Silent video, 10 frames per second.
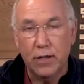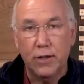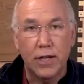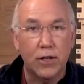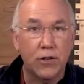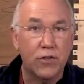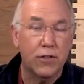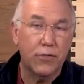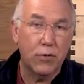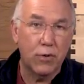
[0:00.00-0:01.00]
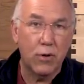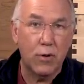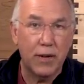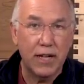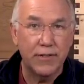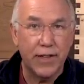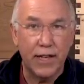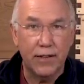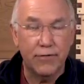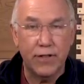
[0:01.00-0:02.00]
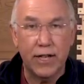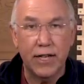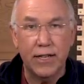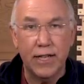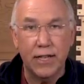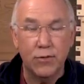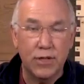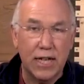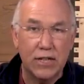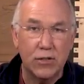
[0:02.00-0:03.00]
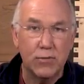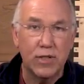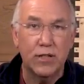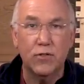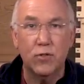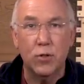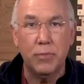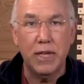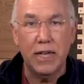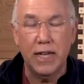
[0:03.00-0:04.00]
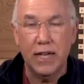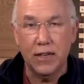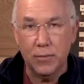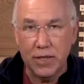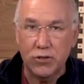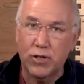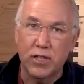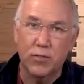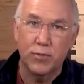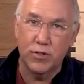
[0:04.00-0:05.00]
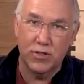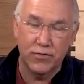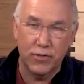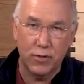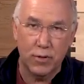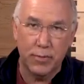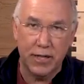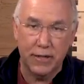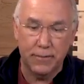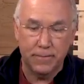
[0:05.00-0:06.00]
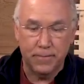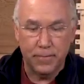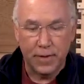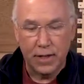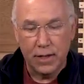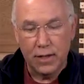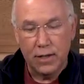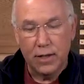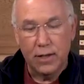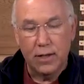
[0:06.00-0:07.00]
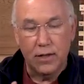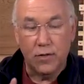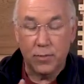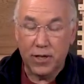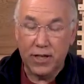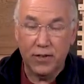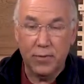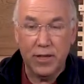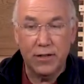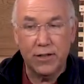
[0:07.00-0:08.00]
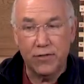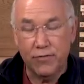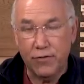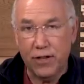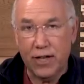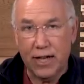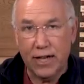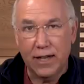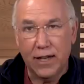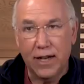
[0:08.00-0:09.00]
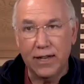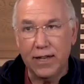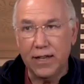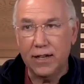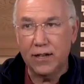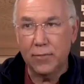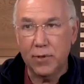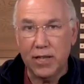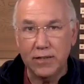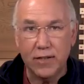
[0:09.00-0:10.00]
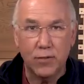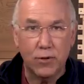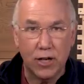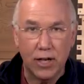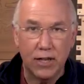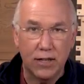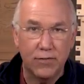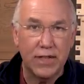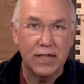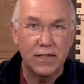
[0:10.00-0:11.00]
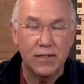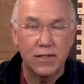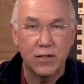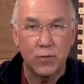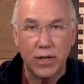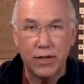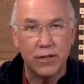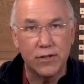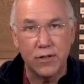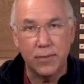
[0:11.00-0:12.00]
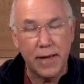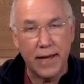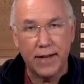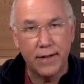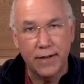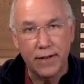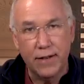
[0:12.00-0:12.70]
Thank goodness the varroa mites can't fly. They need to attach themselves to a bee, and the bee transports the varroa mite. The small hive beetle can fly. I think our blessing where I live is that the weather is so bad